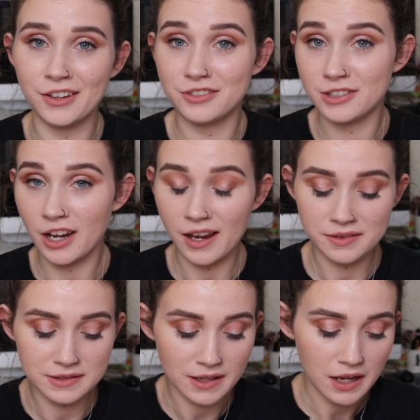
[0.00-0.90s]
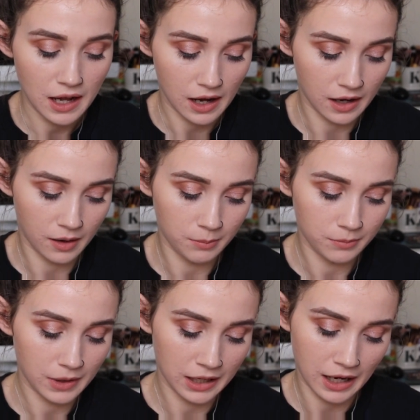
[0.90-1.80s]
of shades,
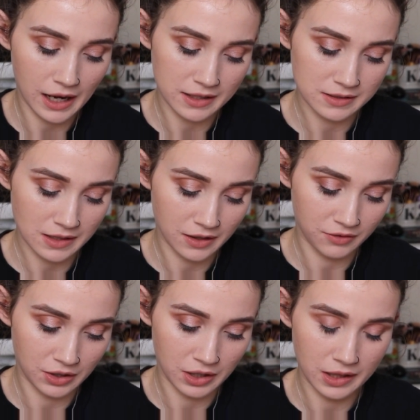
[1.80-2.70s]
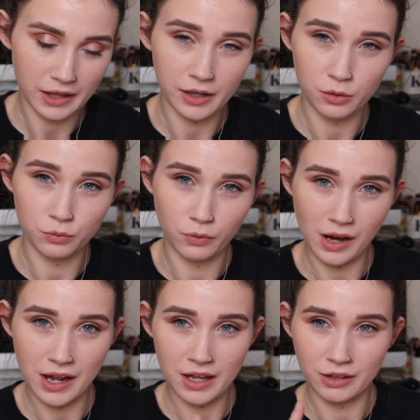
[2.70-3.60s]
and it has like very like
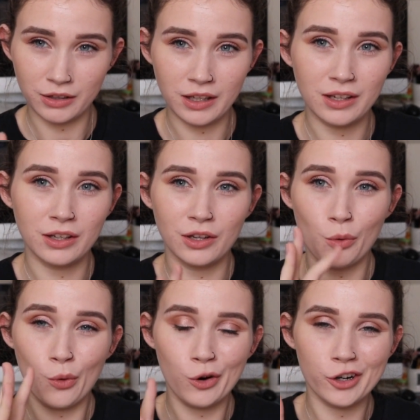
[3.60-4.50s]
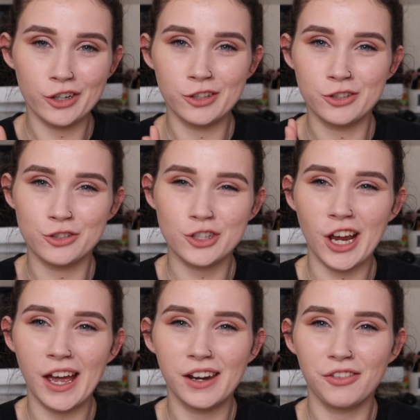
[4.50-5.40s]
reddy orange
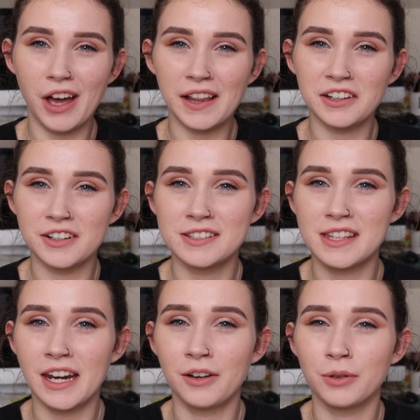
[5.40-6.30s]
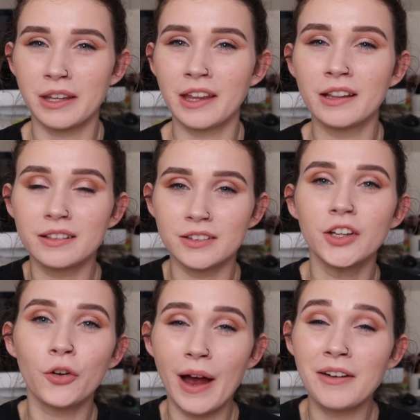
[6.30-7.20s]
kind of colors that I really
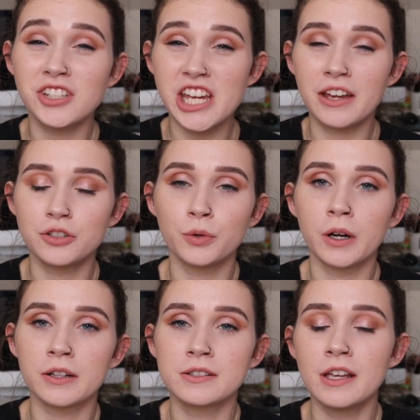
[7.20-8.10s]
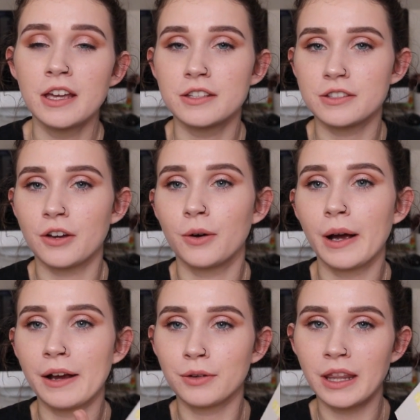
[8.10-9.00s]
gravitate towards. So
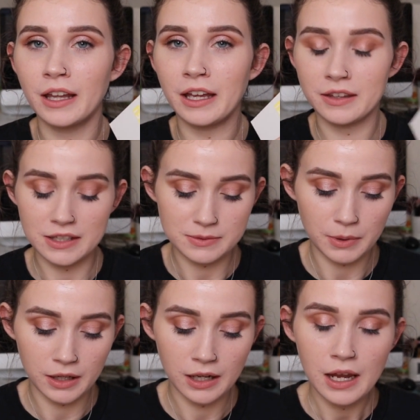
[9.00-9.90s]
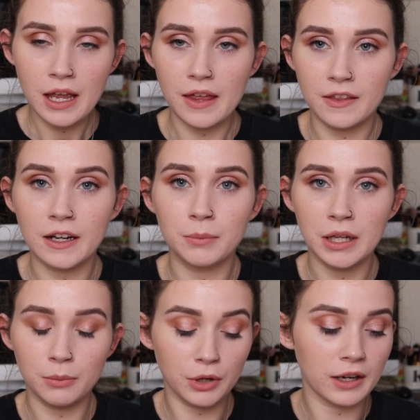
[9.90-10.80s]
I really like this one. And then I'm
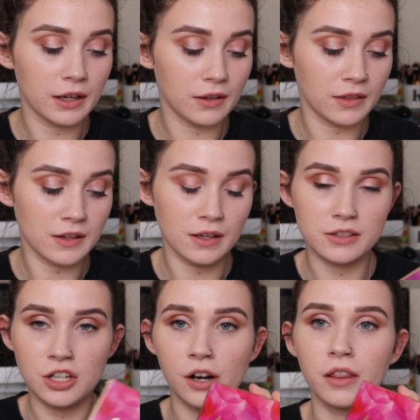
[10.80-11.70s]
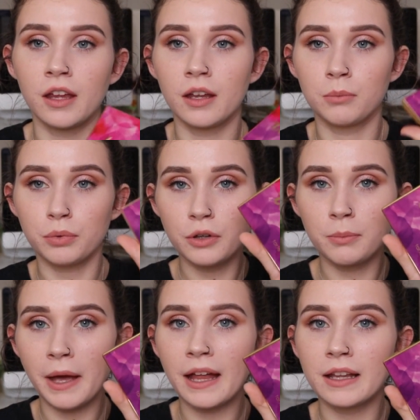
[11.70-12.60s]
going to bring the Tartelette in
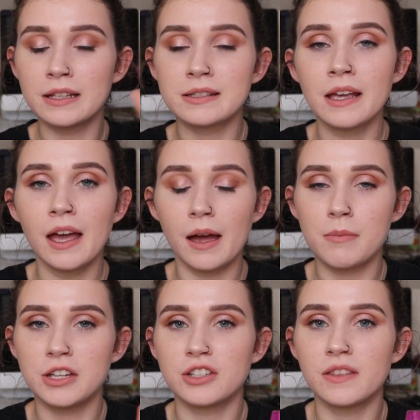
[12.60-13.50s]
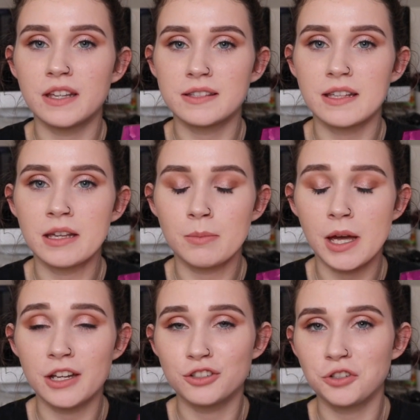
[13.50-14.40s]
Bloom palette. I mentioned this in
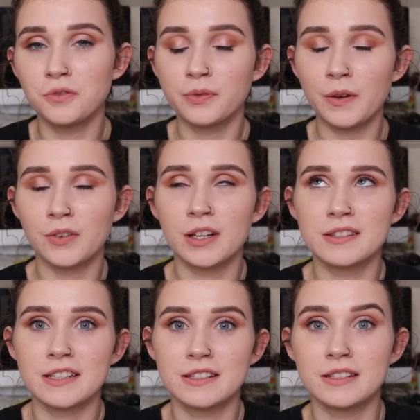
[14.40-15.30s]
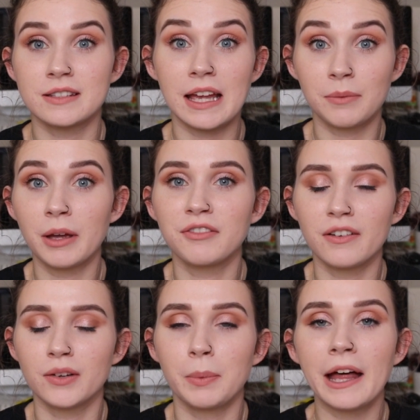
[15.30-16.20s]
my June favorites. This is like my
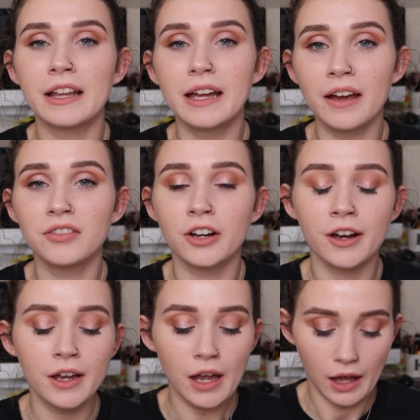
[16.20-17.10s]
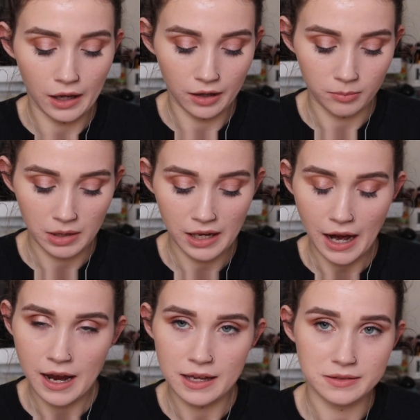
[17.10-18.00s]
favorite palette ever. It
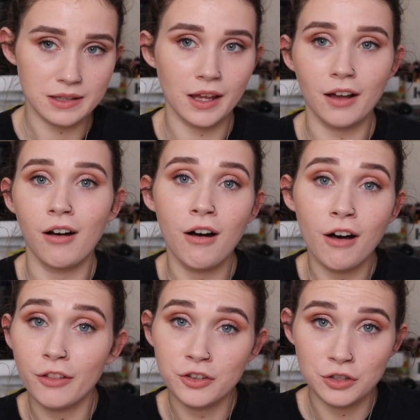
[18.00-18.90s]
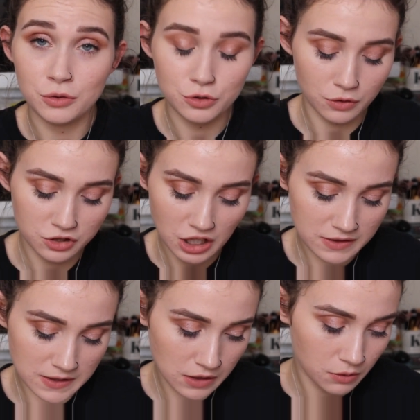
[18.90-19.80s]
has like all the neutral
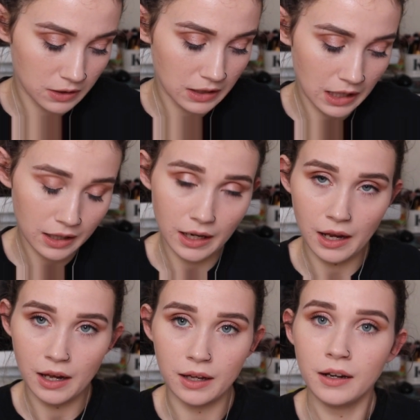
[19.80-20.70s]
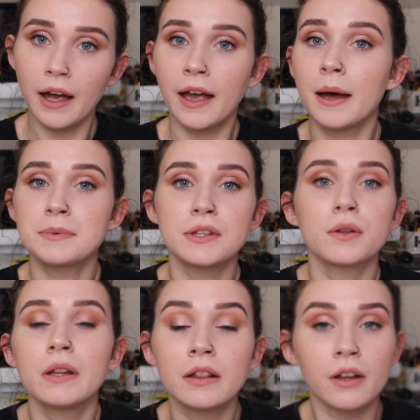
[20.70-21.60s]
shades that you could need, and I
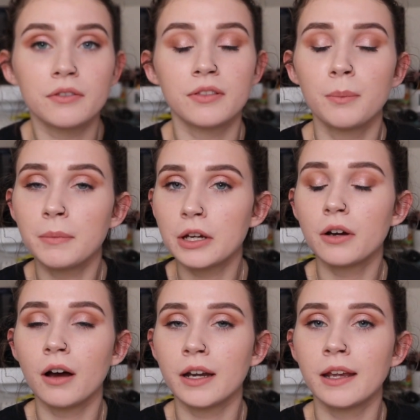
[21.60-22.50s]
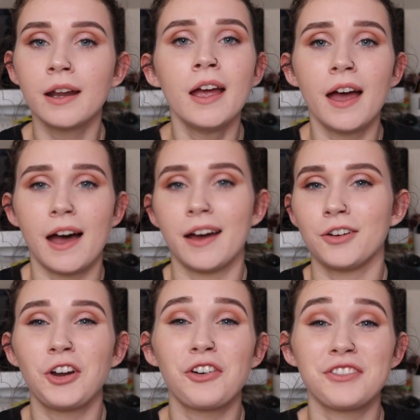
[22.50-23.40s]
absolutely love the mirror on it. I
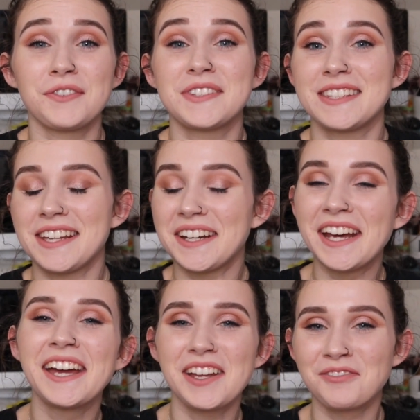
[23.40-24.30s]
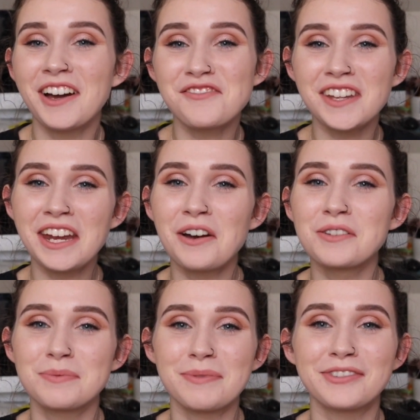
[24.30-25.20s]
don't know if you've seen in my
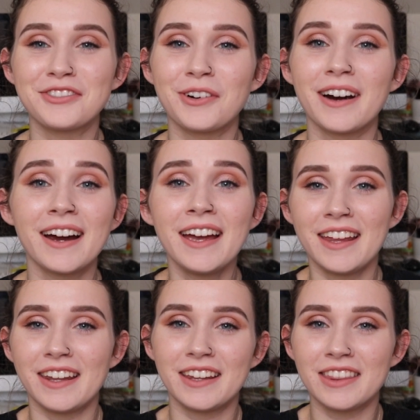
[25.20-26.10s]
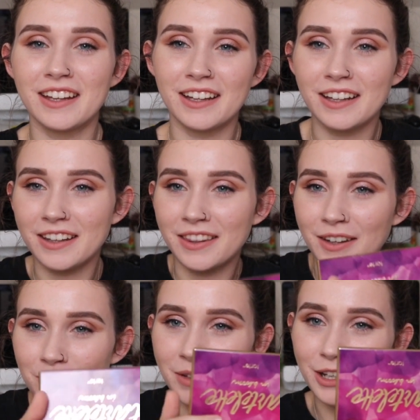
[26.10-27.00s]
videos before, like the
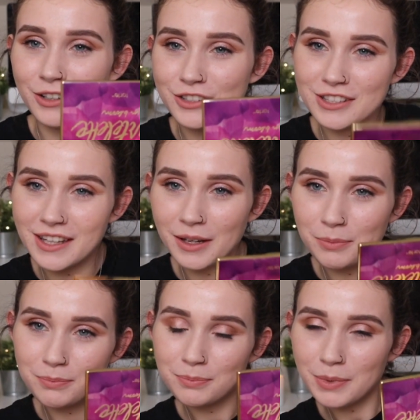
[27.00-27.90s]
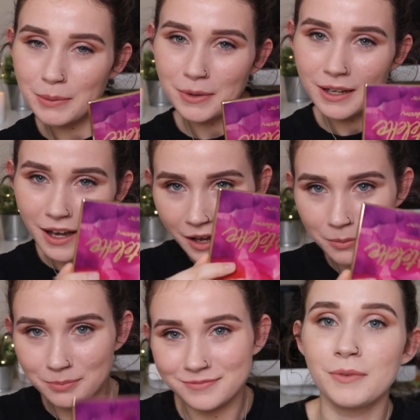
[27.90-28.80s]
mirror just like peeping
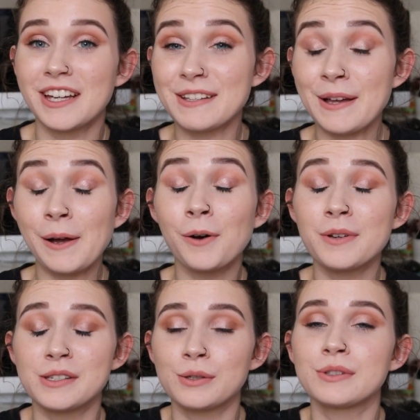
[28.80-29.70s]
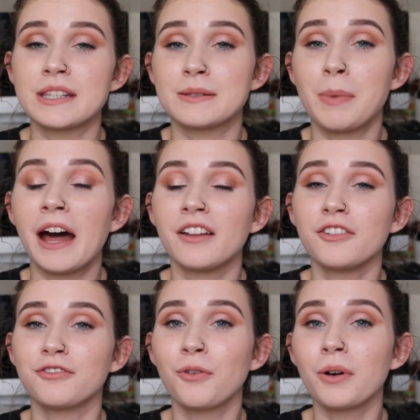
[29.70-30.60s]
up, because I always use this
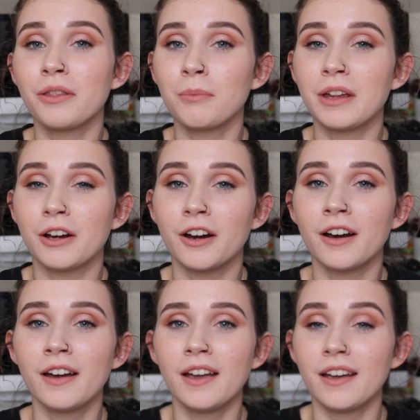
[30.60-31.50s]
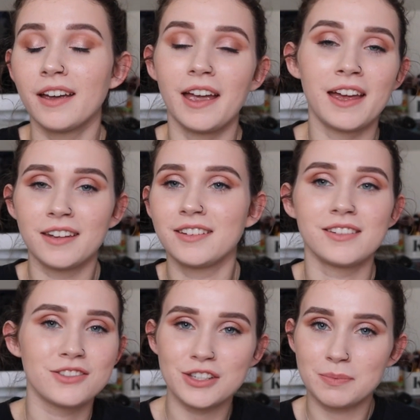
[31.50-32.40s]
palette for the mirror
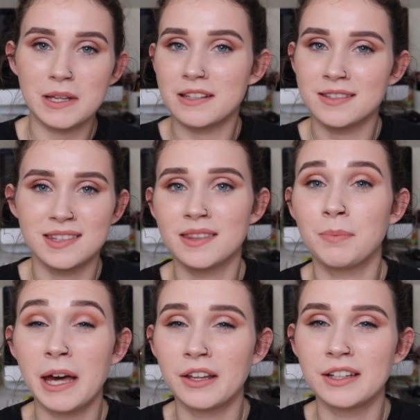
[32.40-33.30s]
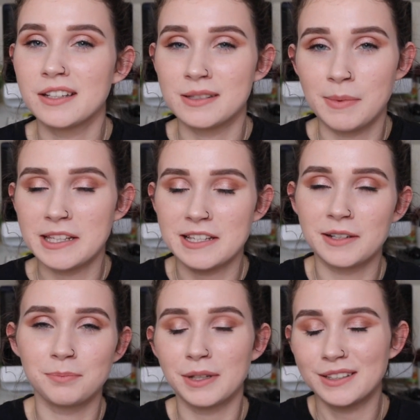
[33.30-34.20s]
and just because the palette is
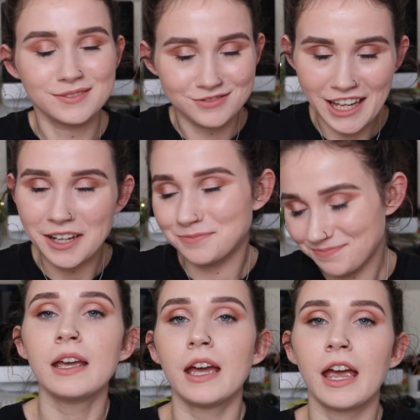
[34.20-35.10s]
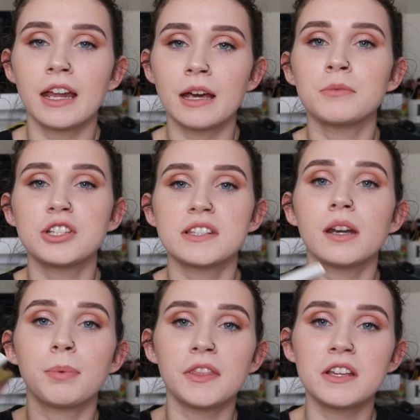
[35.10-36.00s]
amazing. But yeah. And I'm just going
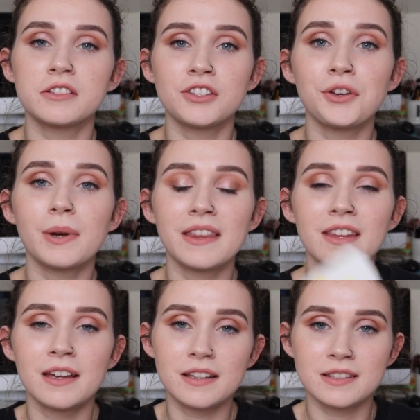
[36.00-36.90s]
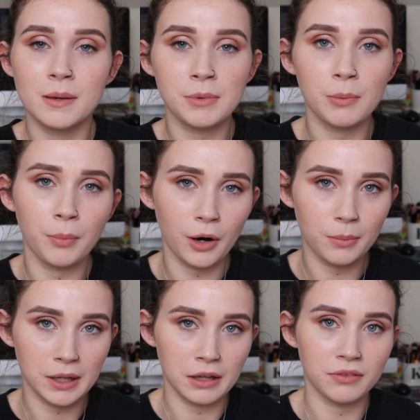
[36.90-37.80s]
to put these 2 in the zip
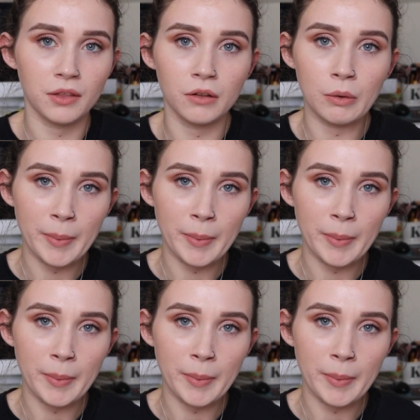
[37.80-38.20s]
compartment of the little